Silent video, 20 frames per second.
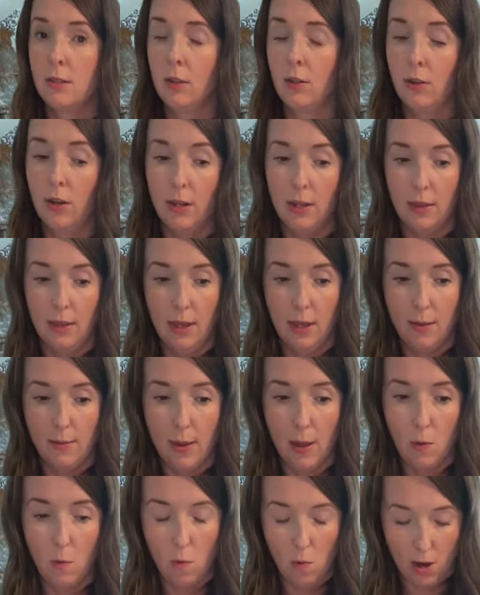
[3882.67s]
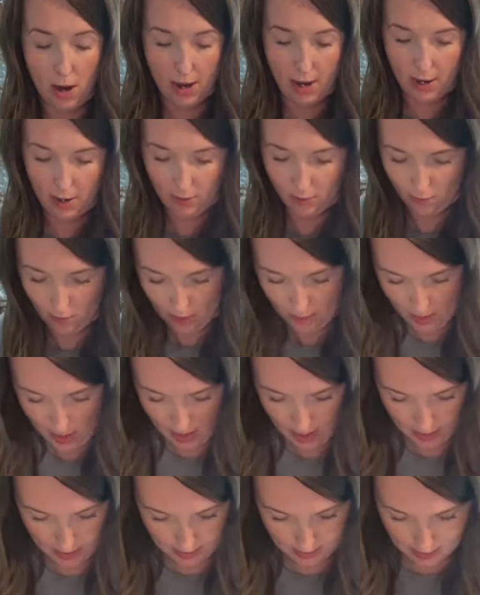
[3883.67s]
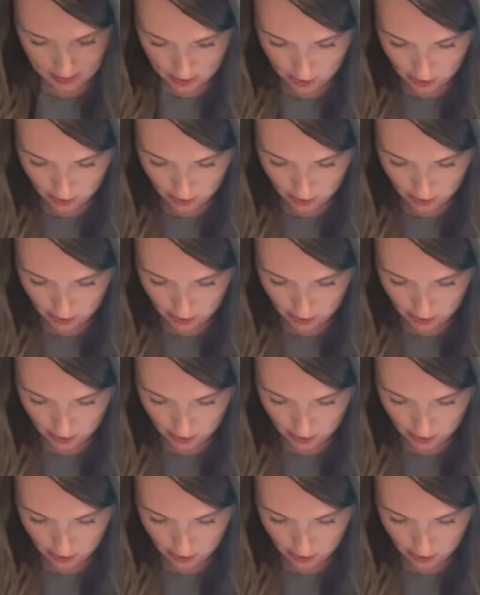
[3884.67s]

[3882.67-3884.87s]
That's the great thing about wired ribbon, is